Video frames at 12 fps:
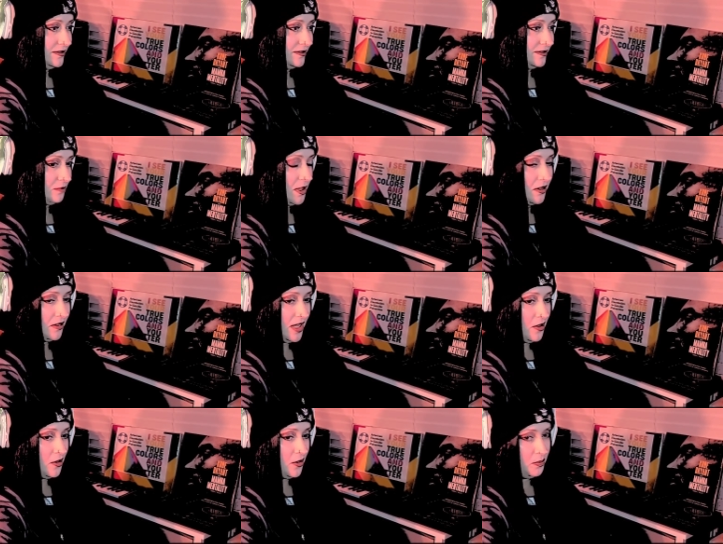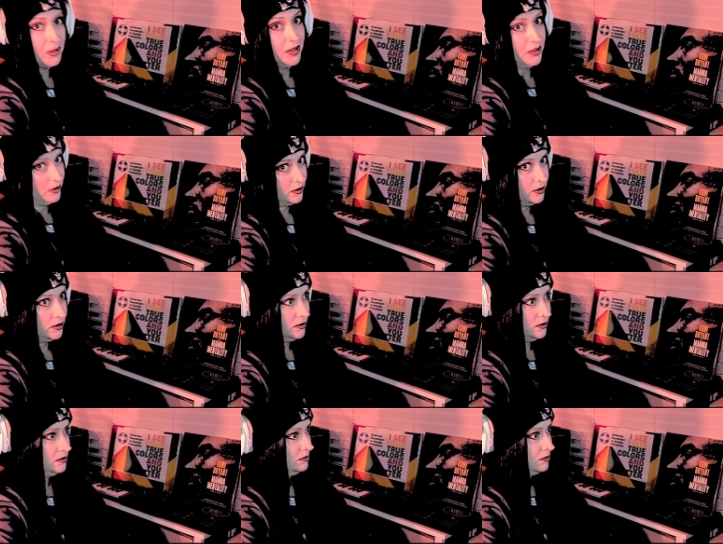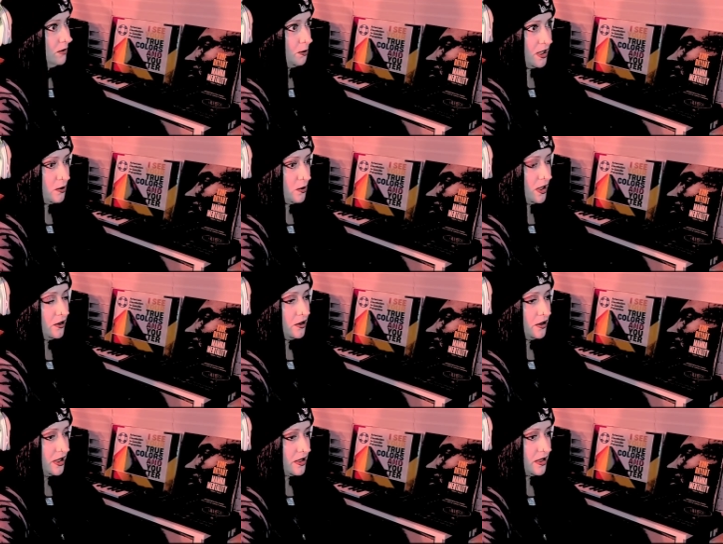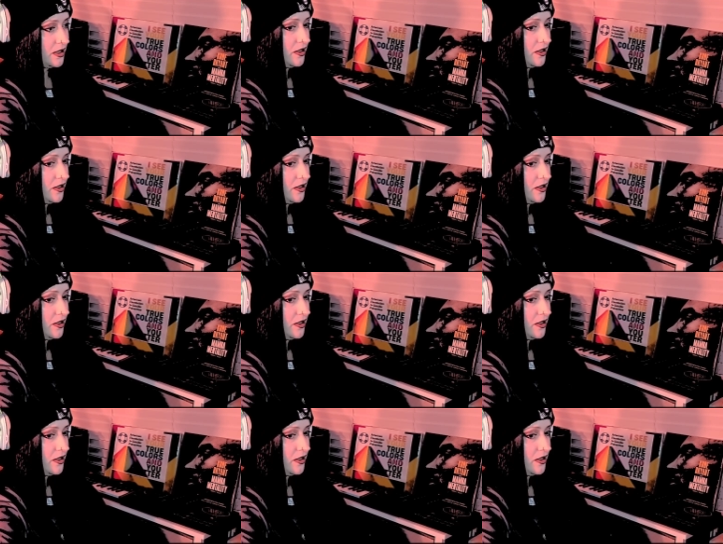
Mental health, political. When my 20-year-old gets on here,